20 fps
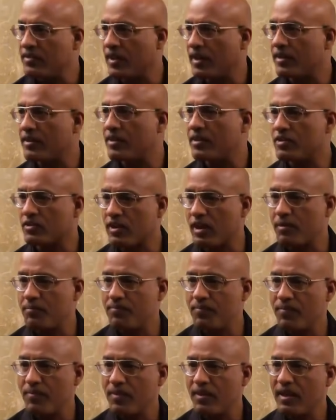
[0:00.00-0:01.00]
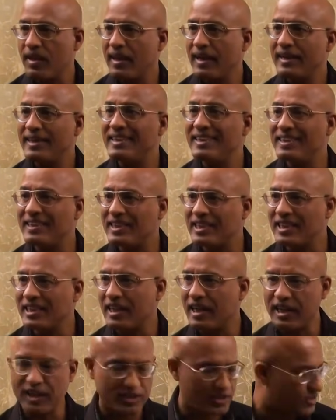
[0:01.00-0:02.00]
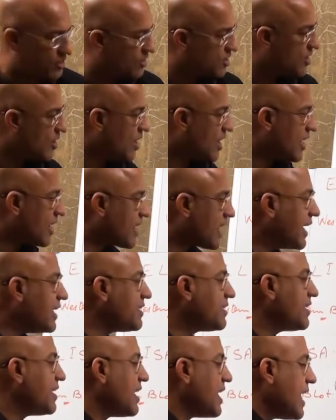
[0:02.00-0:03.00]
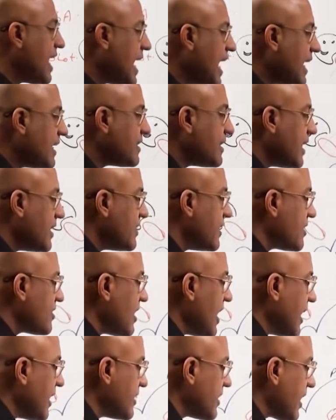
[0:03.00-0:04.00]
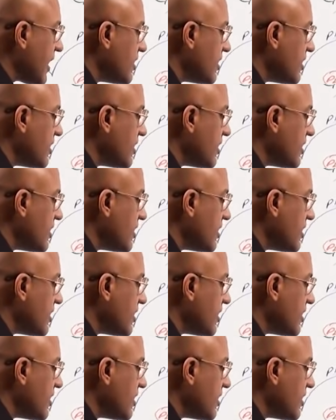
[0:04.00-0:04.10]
another step, integrase, right? And then there's another